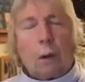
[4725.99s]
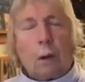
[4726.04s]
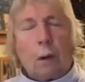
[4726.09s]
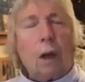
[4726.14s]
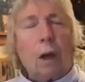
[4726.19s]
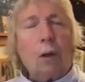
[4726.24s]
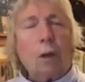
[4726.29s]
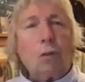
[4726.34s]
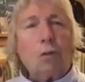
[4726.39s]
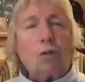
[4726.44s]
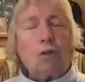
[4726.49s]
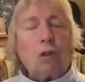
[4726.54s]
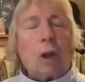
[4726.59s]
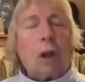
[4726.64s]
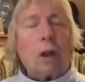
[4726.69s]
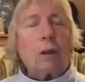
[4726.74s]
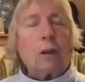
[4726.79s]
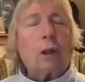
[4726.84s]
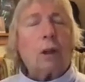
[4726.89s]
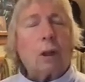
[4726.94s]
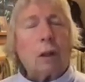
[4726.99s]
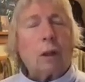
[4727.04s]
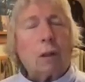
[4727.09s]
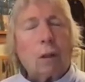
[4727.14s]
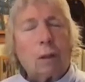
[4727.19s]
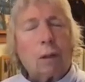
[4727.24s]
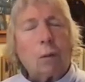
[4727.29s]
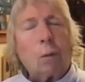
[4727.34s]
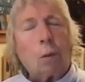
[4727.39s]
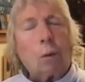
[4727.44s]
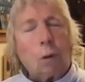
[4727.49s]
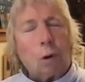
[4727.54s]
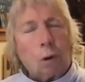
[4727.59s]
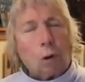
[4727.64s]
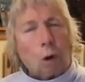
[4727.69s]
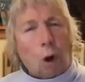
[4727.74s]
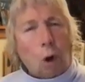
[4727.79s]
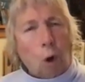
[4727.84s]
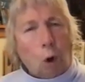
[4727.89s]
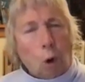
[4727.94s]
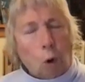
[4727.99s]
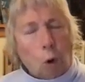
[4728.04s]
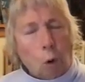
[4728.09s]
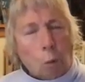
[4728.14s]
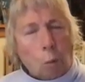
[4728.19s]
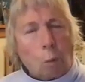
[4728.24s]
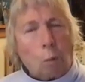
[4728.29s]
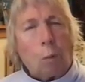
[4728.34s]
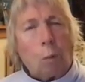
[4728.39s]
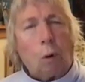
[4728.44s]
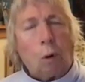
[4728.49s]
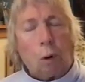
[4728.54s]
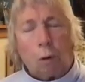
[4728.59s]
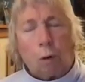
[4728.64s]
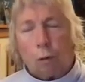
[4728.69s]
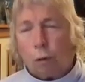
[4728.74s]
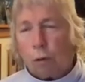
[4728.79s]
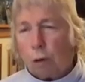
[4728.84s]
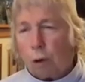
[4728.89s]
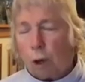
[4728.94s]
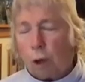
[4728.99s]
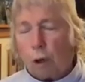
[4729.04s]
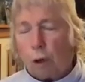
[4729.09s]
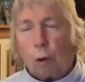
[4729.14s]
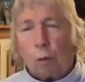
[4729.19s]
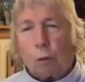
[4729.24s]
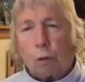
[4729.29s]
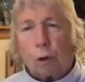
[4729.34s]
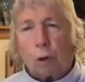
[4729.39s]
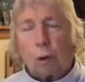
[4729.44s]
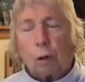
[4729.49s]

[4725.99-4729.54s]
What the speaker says: and chanting the word Om over and over.